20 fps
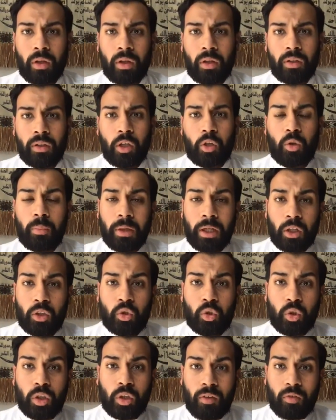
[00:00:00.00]
That you begin
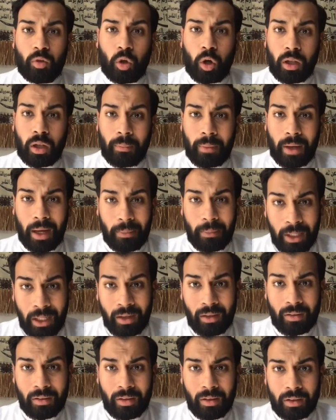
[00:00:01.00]
to call him
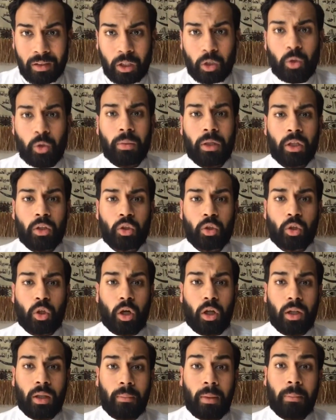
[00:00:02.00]
Amir, that you begin to call
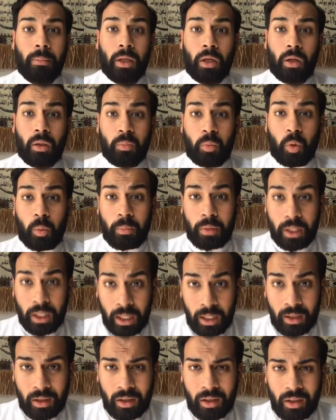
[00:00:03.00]
him Amir
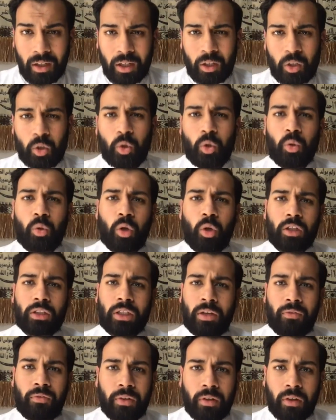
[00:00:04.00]
al-Mu'mineen? Do you not
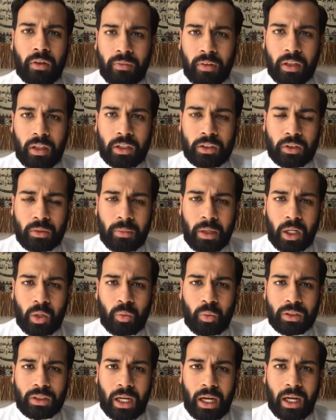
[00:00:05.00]
have fear of Allah subhanahu wa
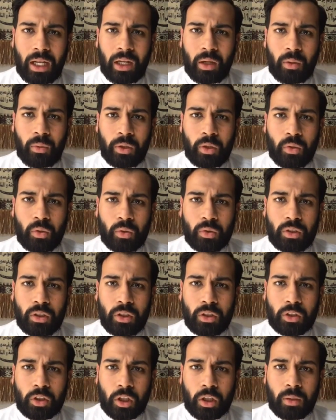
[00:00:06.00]
ta'ala when you use these
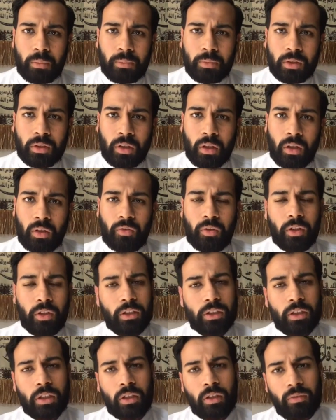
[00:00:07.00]
terms for these
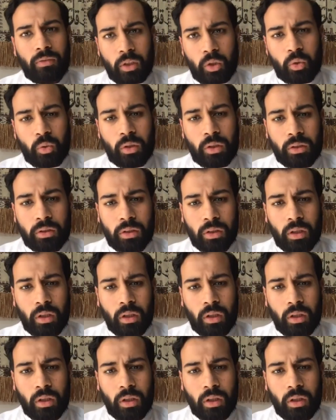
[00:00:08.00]
individuals?